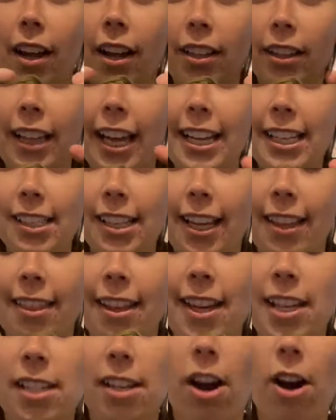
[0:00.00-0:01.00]
lace like
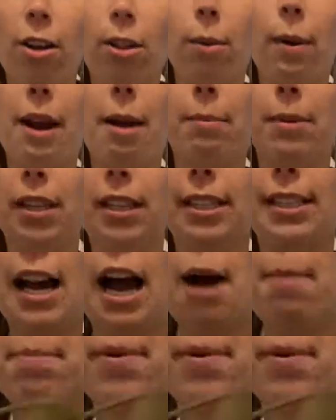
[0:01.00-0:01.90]
this all the way up to the top.